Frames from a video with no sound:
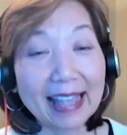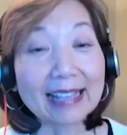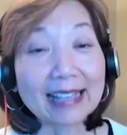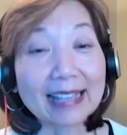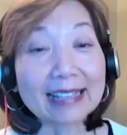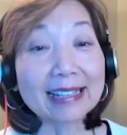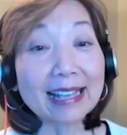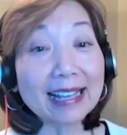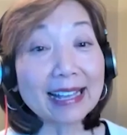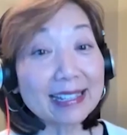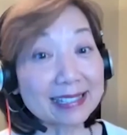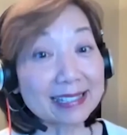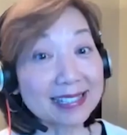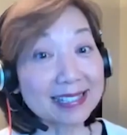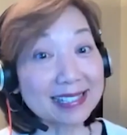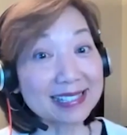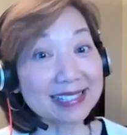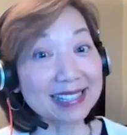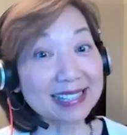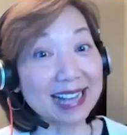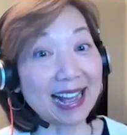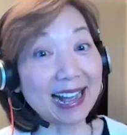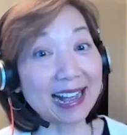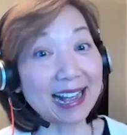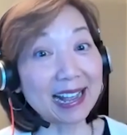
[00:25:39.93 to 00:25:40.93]

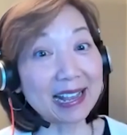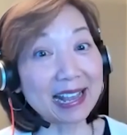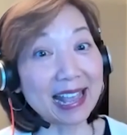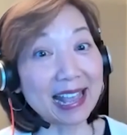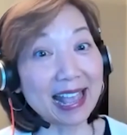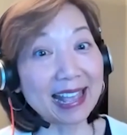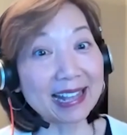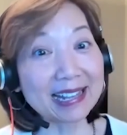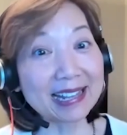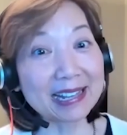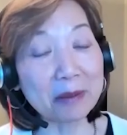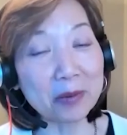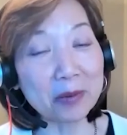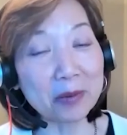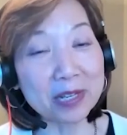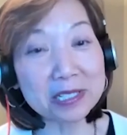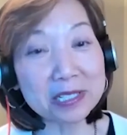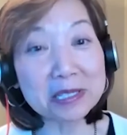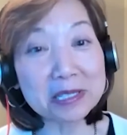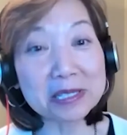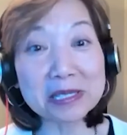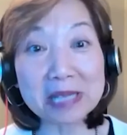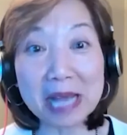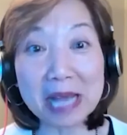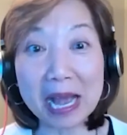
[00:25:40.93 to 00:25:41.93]
Yes, which
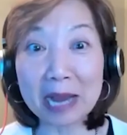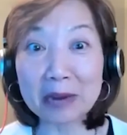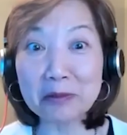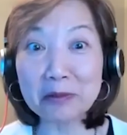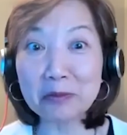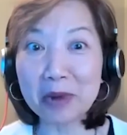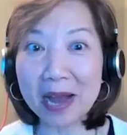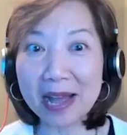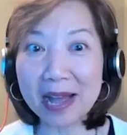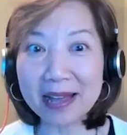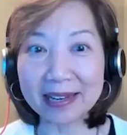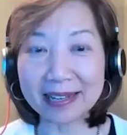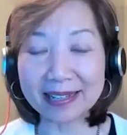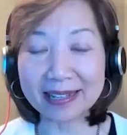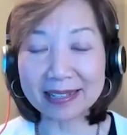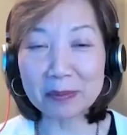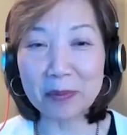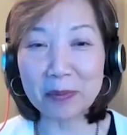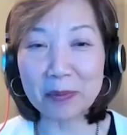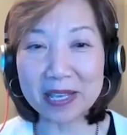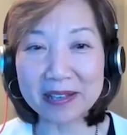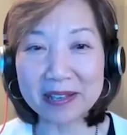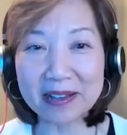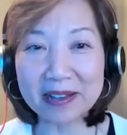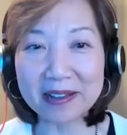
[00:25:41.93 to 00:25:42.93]
is ironic
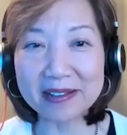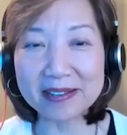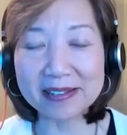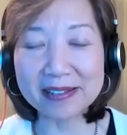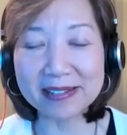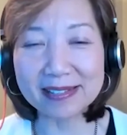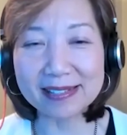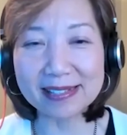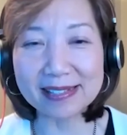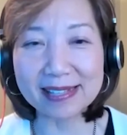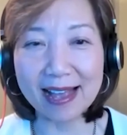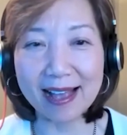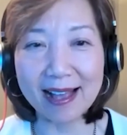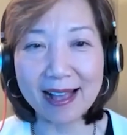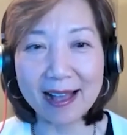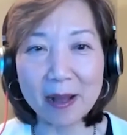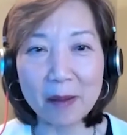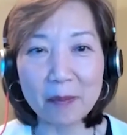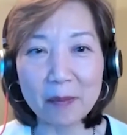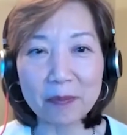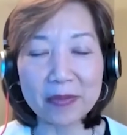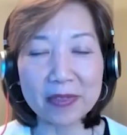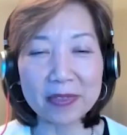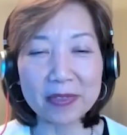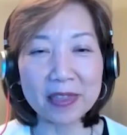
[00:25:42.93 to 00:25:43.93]
because
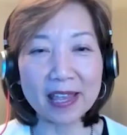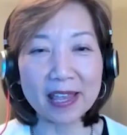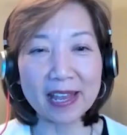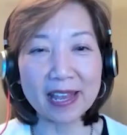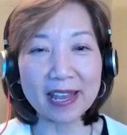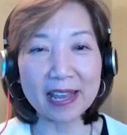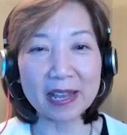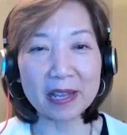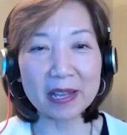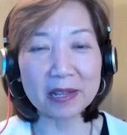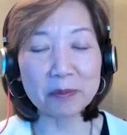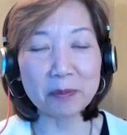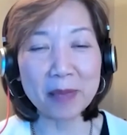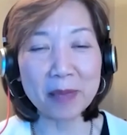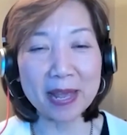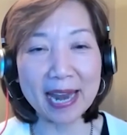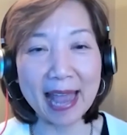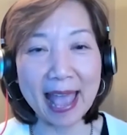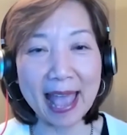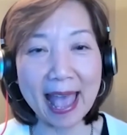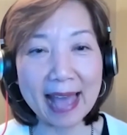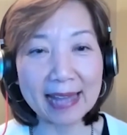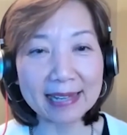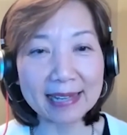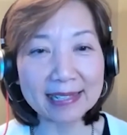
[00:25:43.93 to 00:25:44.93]
the
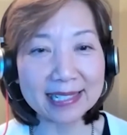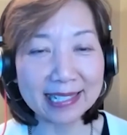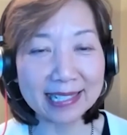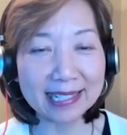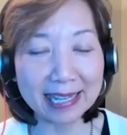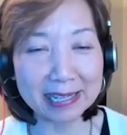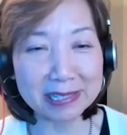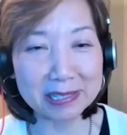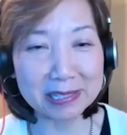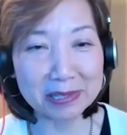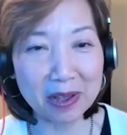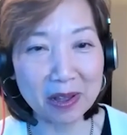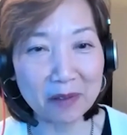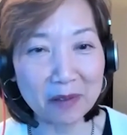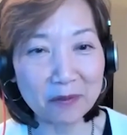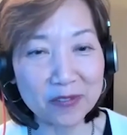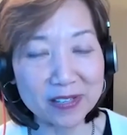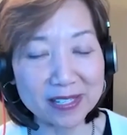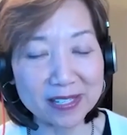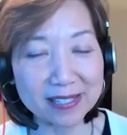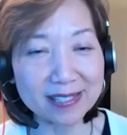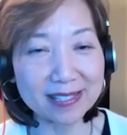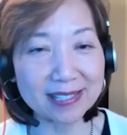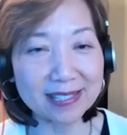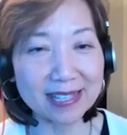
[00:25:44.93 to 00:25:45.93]
Manhattan DA's
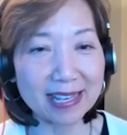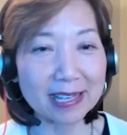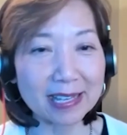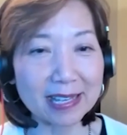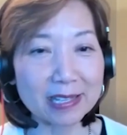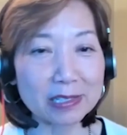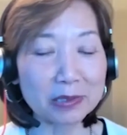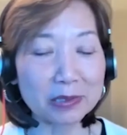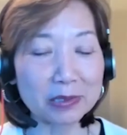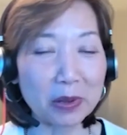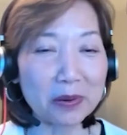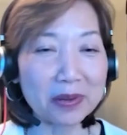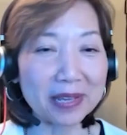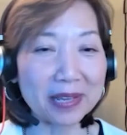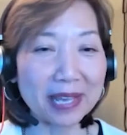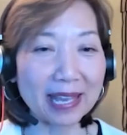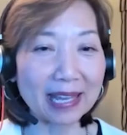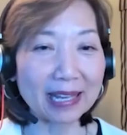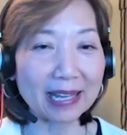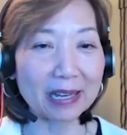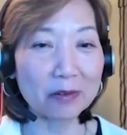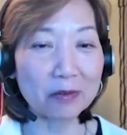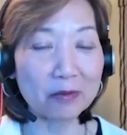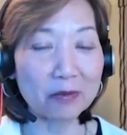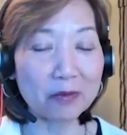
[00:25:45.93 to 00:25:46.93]
office is
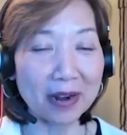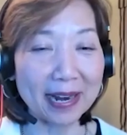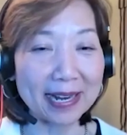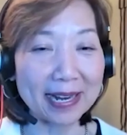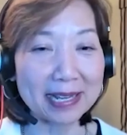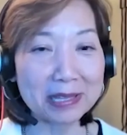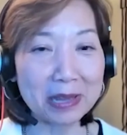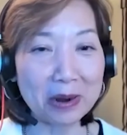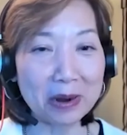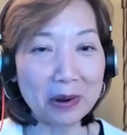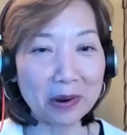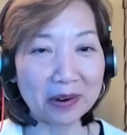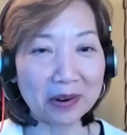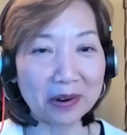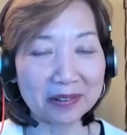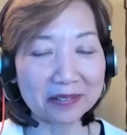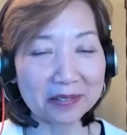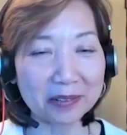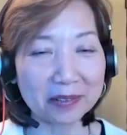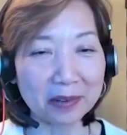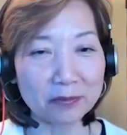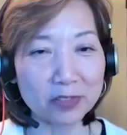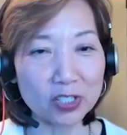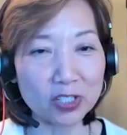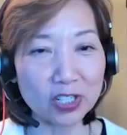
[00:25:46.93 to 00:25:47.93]
located right in the heart
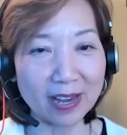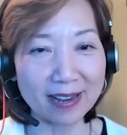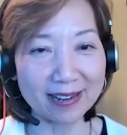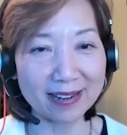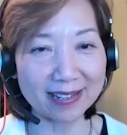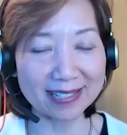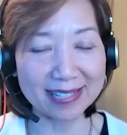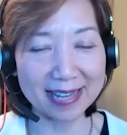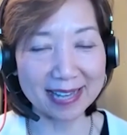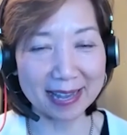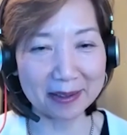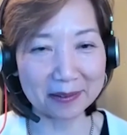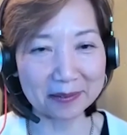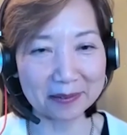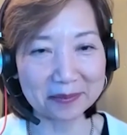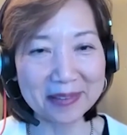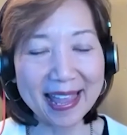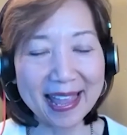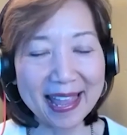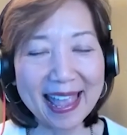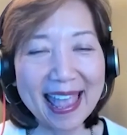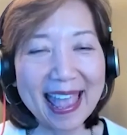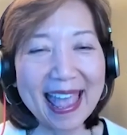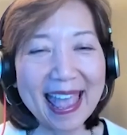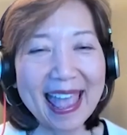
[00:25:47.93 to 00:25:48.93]
of Chinatown.
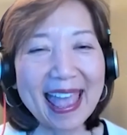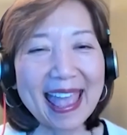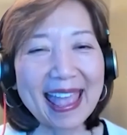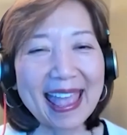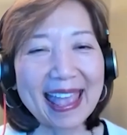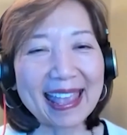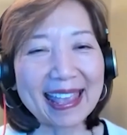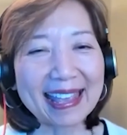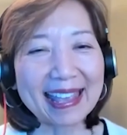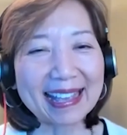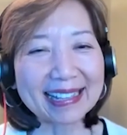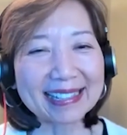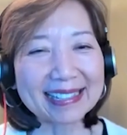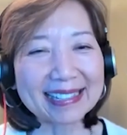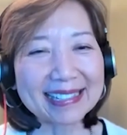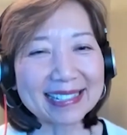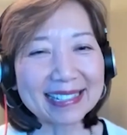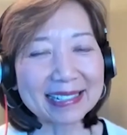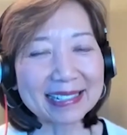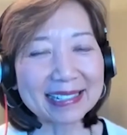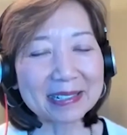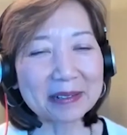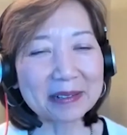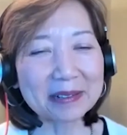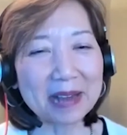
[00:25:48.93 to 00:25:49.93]
And
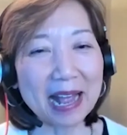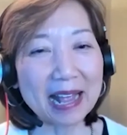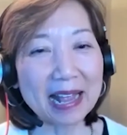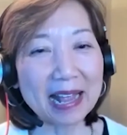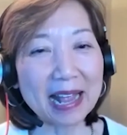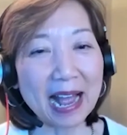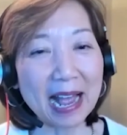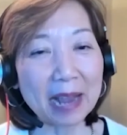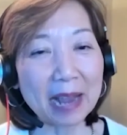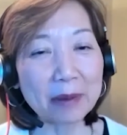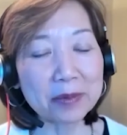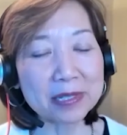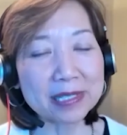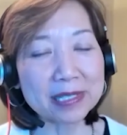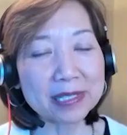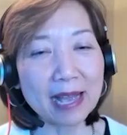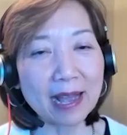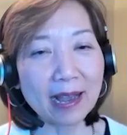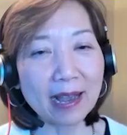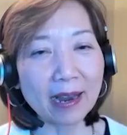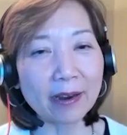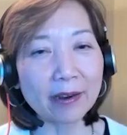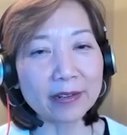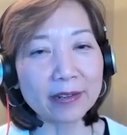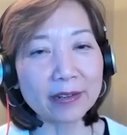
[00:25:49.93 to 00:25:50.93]
I was
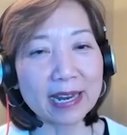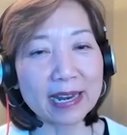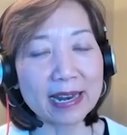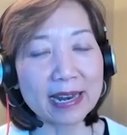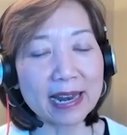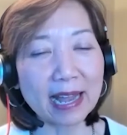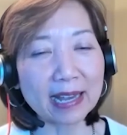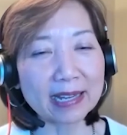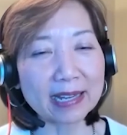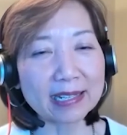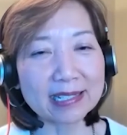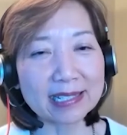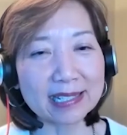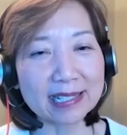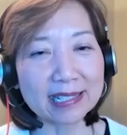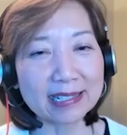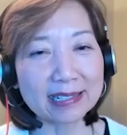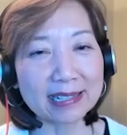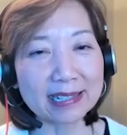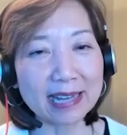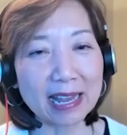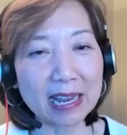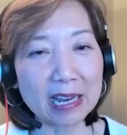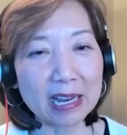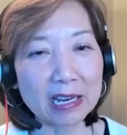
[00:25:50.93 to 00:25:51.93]
hired in
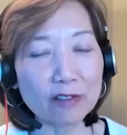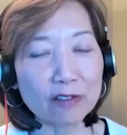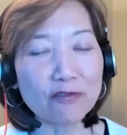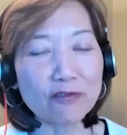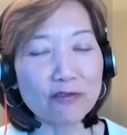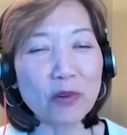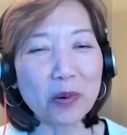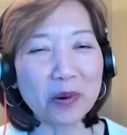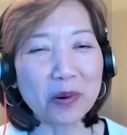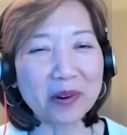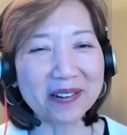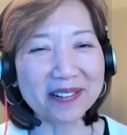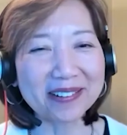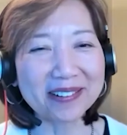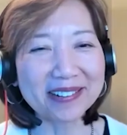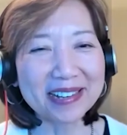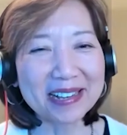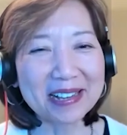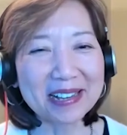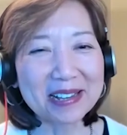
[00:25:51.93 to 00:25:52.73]
1984.